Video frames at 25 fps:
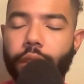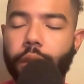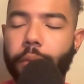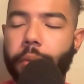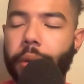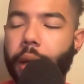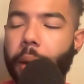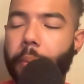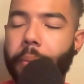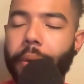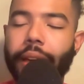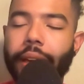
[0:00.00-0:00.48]

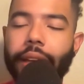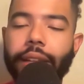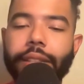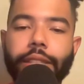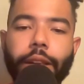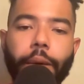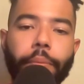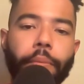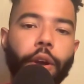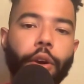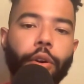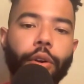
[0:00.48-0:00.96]
come against
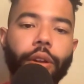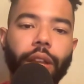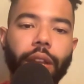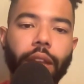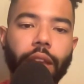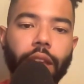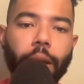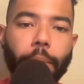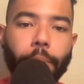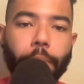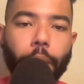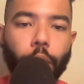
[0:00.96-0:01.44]
American
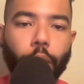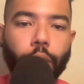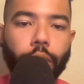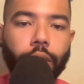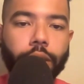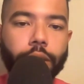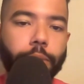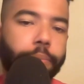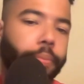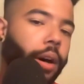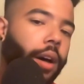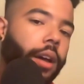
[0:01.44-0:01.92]
League
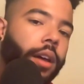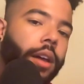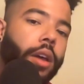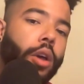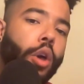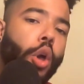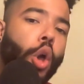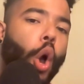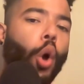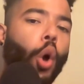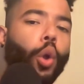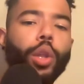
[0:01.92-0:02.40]
opponents, but
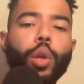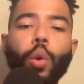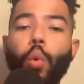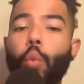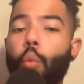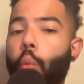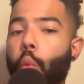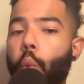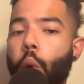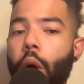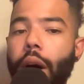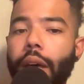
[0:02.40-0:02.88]
only
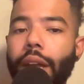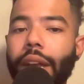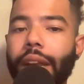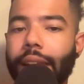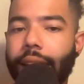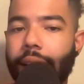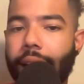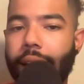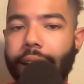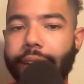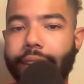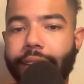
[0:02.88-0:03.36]
one
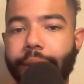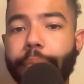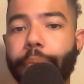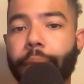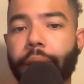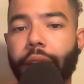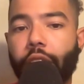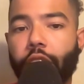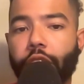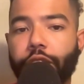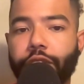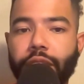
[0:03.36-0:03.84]
locked-in
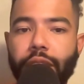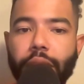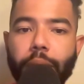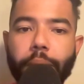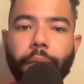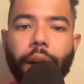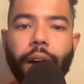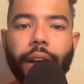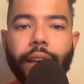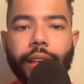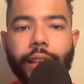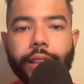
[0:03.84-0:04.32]
playoff team
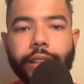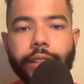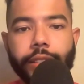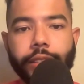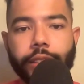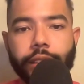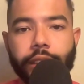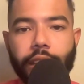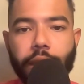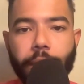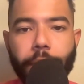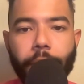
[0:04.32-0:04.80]
against the
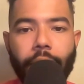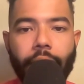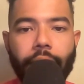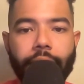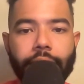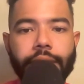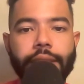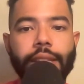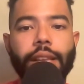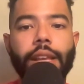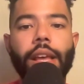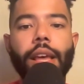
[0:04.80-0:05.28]

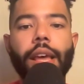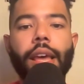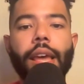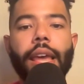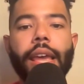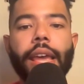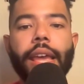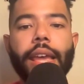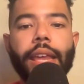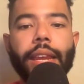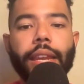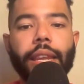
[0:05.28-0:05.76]
D-backs.
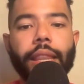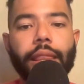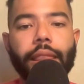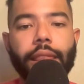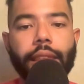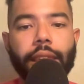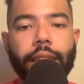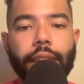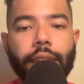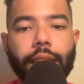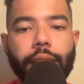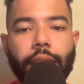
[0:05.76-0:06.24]
In
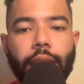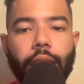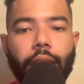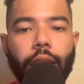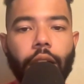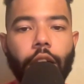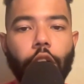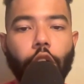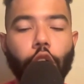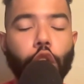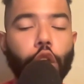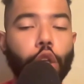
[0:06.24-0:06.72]
the
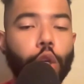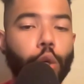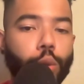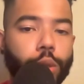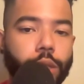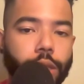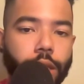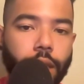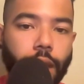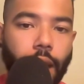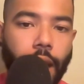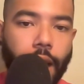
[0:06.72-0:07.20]

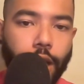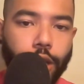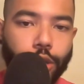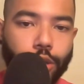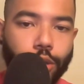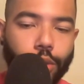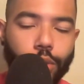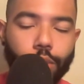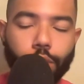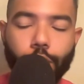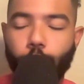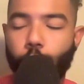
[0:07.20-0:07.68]
Houston
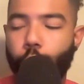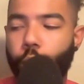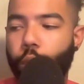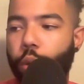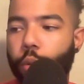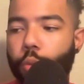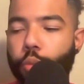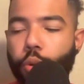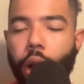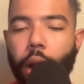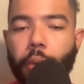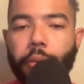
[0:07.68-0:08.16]
Astros, who will
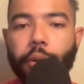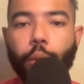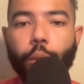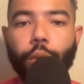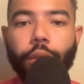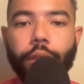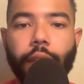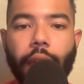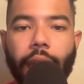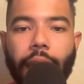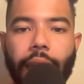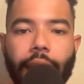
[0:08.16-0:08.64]
probably win
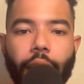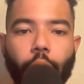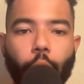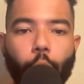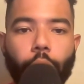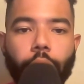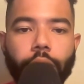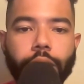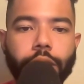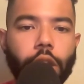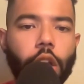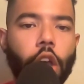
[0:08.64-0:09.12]
the
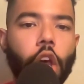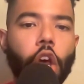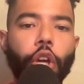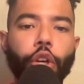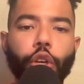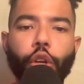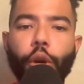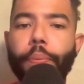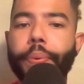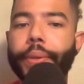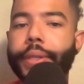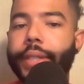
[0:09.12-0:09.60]
AOS,
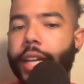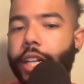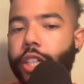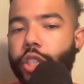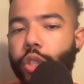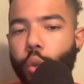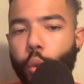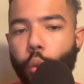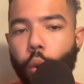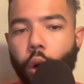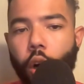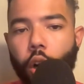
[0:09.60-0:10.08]
two
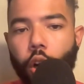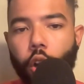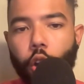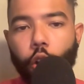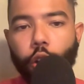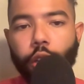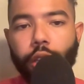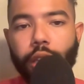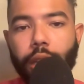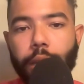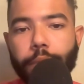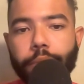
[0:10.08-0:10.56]
potential
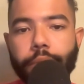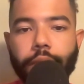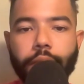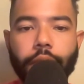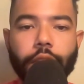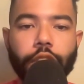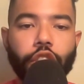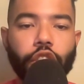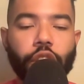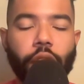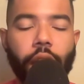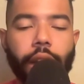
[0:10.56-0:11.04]
wildcard teams in the
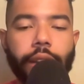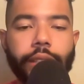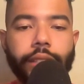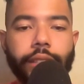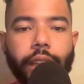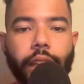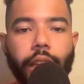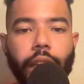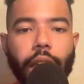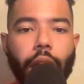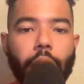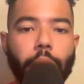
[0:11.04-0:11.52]
Giants
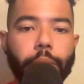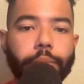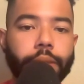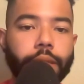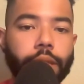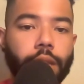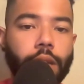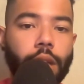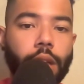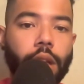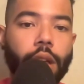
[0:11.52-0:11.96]
and Cubs.